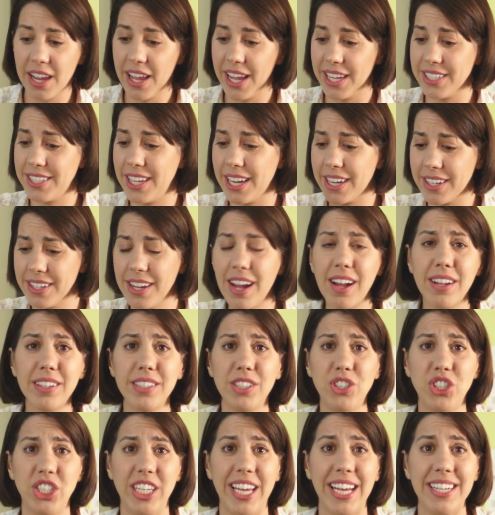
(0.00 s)
and
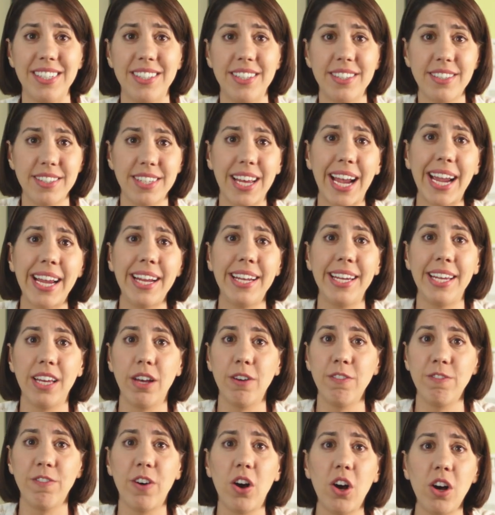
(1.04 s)
technology and society
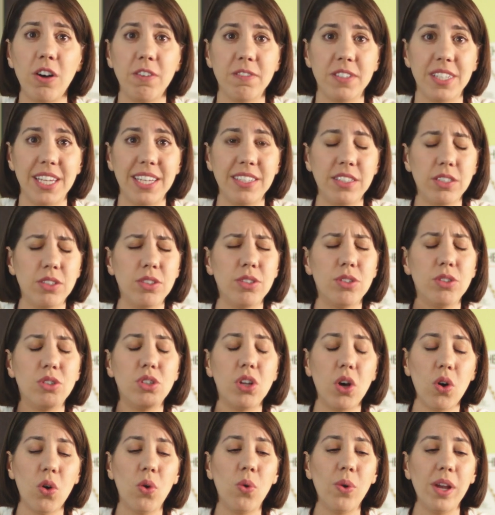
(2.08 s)
evolves, it's
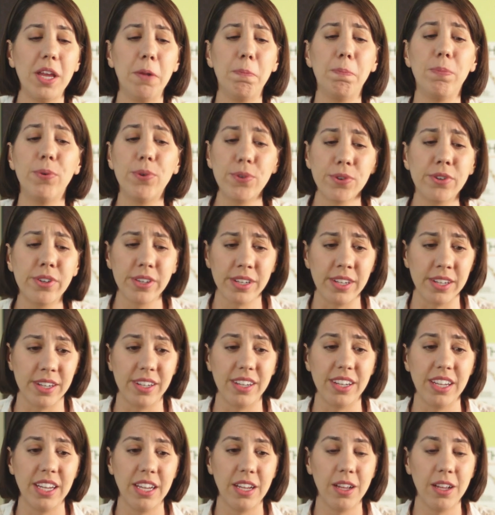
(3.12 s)
so important.